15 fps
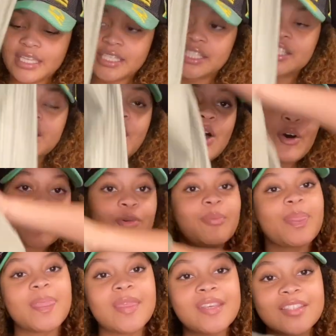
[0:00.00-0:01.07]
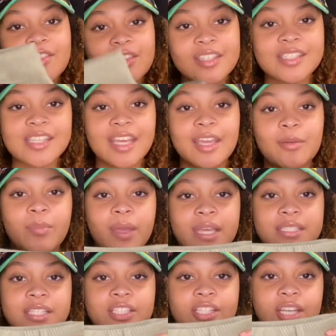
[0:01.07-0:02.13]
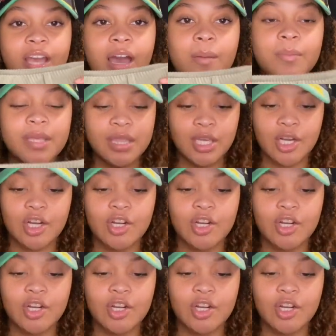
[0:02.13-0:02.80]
so these are the second pants that she got me. They're